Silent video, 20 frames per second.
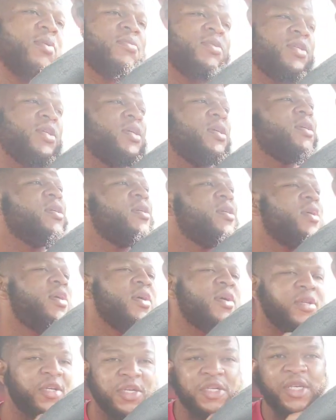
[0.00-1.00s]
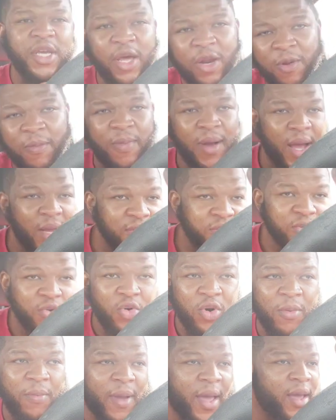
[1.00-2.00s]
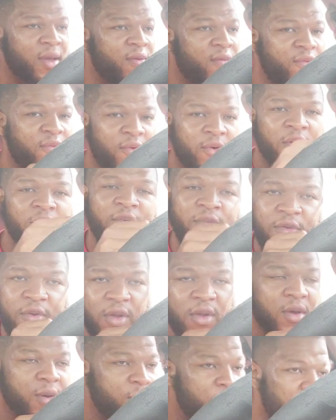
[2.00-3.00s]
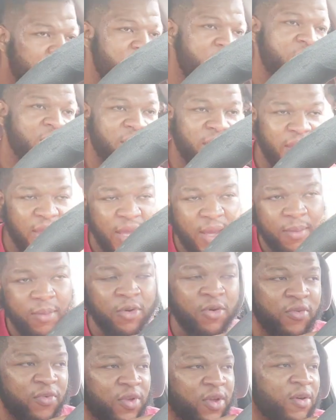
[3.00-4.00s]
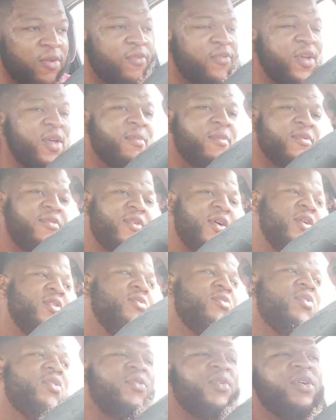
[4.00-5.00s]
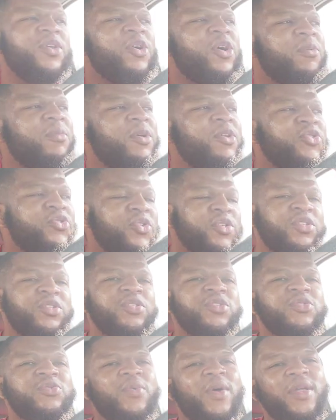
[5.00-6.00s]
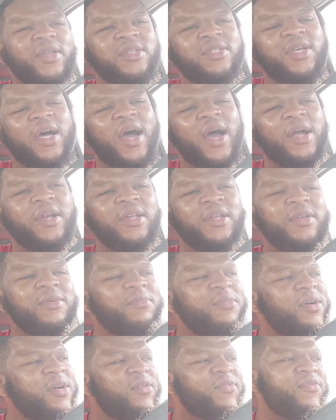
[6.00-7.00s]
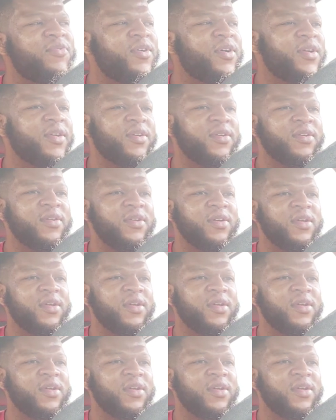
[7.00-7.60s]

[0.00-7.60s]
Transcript: what I'm saying? The shadow boxing, going back and forth, moving your head, moving your feet. Before you know it, you're going to be drenched in sweat and tired in a motherfucker.